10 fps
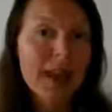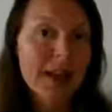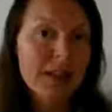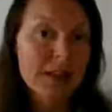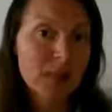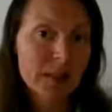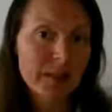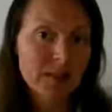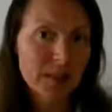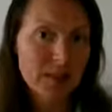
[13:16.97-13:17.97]
And we
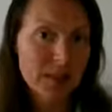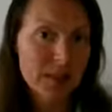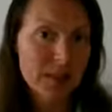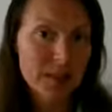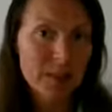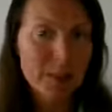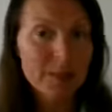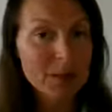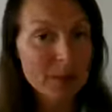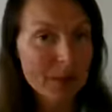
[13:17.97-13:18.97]
have to, within
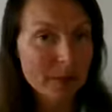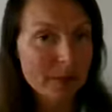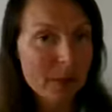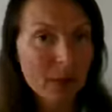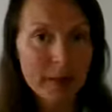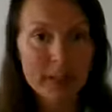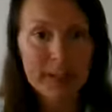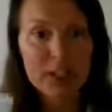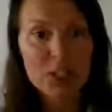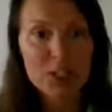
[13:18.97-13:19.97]
supplements, we have to follow
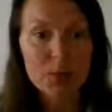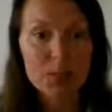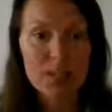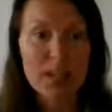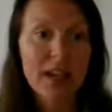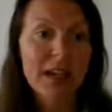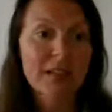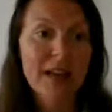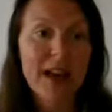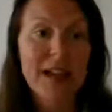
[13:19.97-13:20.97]
regulations which say
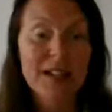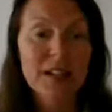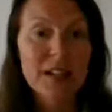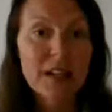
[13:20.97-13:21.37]
that